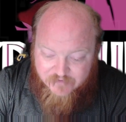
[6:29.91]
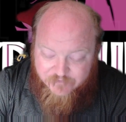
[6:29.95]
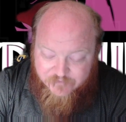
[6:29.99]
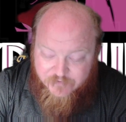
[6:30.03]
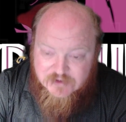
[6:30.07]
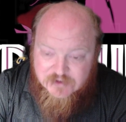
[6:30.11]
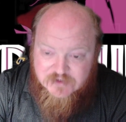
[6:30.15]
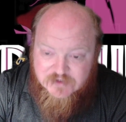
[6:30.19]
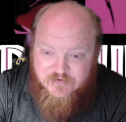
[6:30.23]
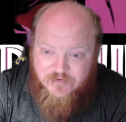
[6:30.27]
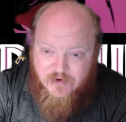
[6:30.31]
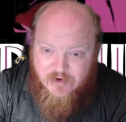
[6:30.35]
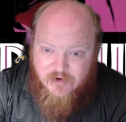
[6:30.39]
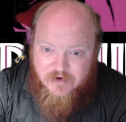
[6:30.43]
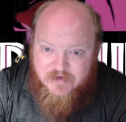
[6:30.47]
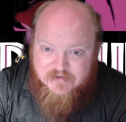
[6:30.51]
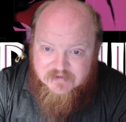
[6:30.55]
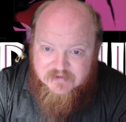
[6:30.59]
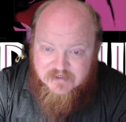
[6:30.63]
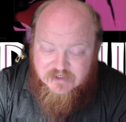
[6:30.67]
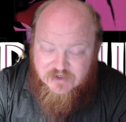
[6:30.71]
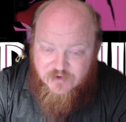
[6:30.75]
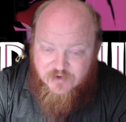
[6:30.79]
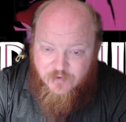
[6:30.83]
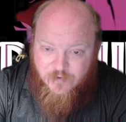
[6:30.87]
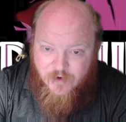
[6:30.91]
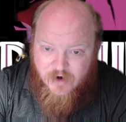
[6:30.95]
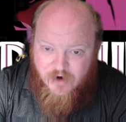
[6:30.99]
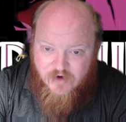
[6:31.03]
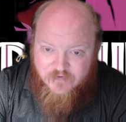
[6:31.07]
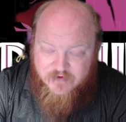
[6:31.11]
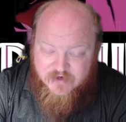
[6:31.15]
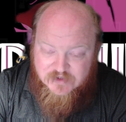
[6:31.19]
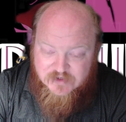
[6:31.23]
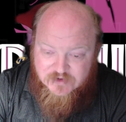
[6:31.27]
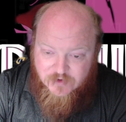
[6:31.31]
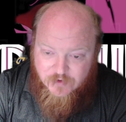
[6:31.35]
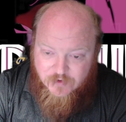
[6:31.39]
First of all, it is a
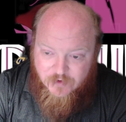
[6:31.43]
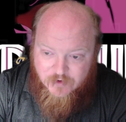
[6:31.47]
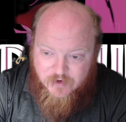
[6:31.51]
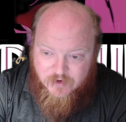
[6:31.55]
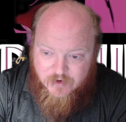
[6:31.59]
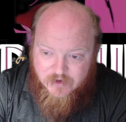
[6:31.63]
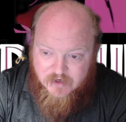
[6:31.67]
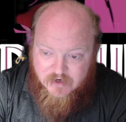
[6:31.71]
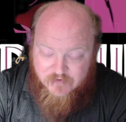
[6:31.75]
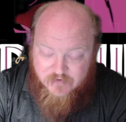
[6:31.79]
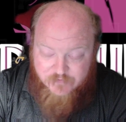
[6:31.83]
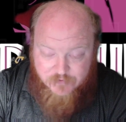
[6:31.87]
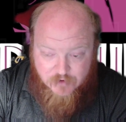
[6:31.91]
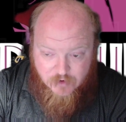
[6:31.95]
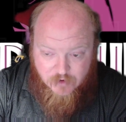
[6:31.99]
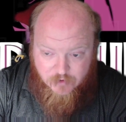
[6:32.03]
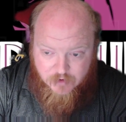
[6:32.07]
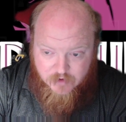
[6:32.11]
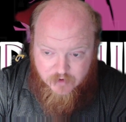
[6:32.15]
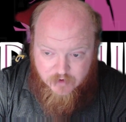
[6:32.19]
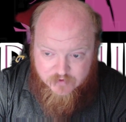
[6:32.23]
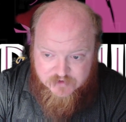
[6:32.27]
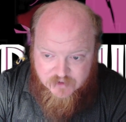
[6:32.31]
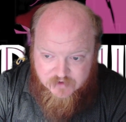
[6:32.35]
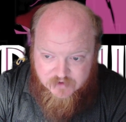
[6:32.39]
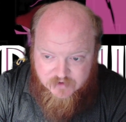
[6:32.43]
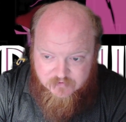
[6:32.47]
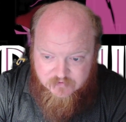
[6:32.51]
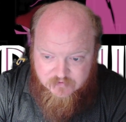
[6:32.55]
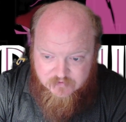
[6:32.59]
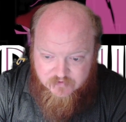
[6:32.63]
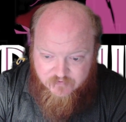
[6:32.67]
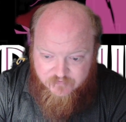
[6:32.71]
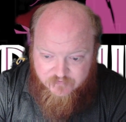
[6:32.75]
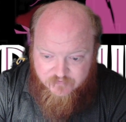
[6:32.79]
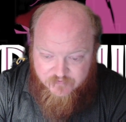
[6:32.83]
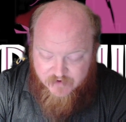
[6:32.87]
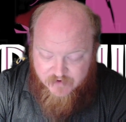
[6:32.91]
12-inch aura of no-go zone.
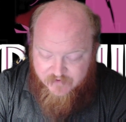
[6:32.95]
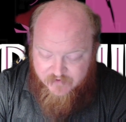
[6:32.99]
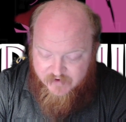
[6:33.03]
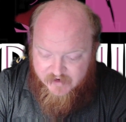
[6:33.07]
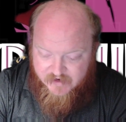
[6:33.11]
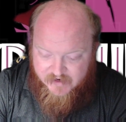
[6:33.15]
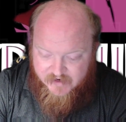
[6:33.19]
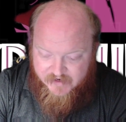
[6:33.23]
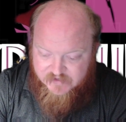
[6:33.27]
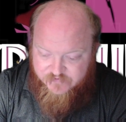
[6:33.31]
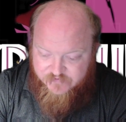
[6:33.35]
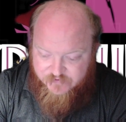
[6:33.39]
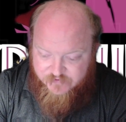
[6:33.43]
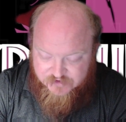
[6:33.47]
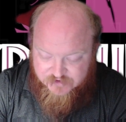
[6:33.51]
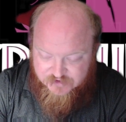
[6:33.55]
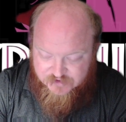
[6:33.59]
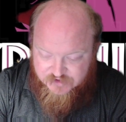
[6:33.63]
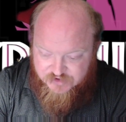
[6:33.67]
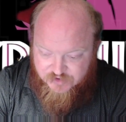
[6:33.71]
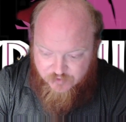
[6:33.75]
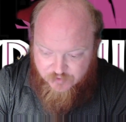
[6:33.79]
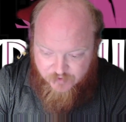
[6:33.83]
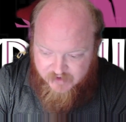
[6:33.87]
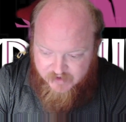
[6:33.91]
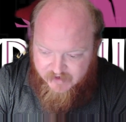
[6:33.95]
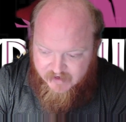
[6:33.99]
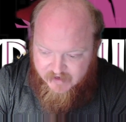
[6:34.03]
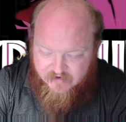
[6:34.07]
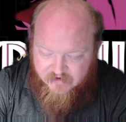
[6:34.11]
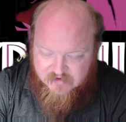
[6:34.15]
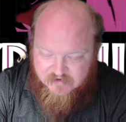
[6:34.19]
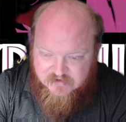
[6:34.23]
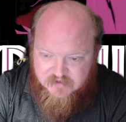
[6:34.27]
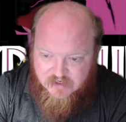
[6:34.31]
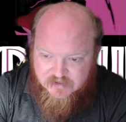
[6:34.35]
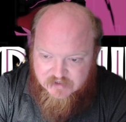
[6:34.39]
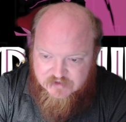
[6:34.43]
Very nice for just screening
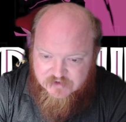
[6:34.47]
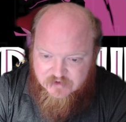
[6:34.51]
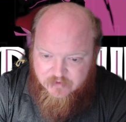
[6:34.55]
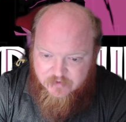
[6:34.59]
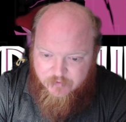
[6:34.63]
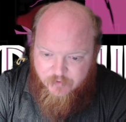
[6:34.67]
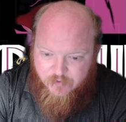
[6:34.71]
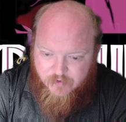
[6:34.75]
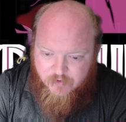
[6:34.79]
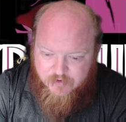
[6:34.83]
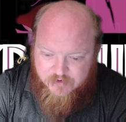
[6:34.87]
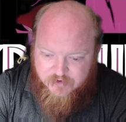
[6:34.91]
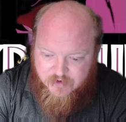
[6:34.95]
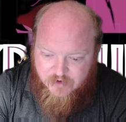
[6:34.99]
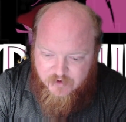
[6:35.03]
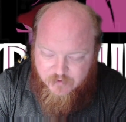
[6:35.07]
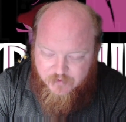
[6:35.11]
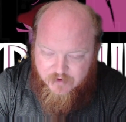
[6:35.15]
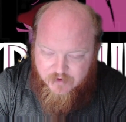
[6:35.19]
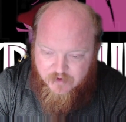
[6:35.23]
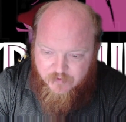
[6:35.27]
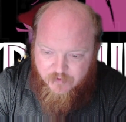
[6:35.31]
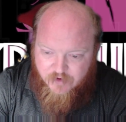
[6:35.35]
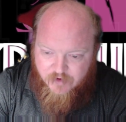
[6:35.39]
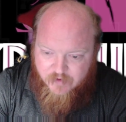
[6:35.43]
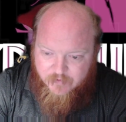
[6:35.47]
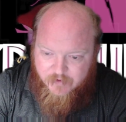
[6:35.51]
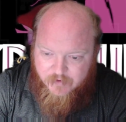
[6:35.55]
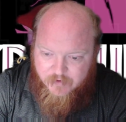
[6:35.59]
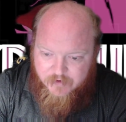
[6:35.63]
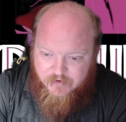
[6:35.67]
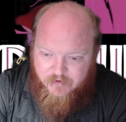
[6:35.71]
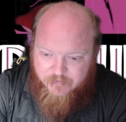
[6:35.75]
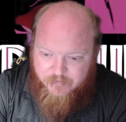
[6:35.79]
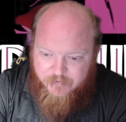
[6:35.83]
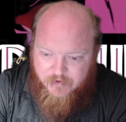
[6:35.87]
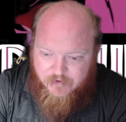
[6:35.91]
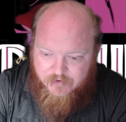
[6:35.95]
out a section of the board. You don't want to worry about
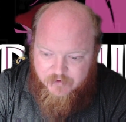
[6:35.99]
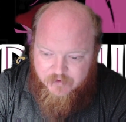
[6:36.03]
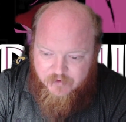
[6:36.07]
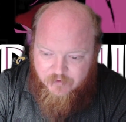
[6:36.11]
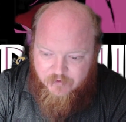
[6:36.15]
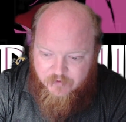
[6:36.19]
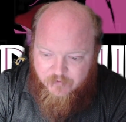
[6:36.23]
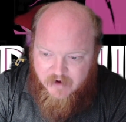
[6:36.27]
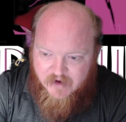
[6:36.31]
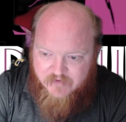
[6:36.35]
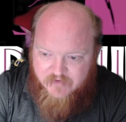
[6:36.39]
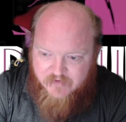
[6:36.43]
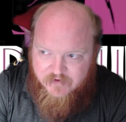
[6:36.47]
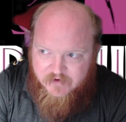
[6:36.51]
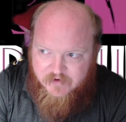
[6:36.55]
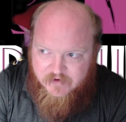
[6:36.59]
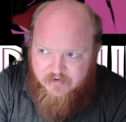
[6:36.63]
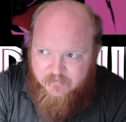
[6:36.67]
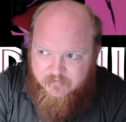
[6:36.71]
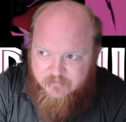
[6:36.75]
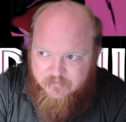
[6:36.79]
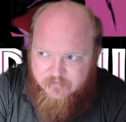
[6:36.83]
your opponent arriving.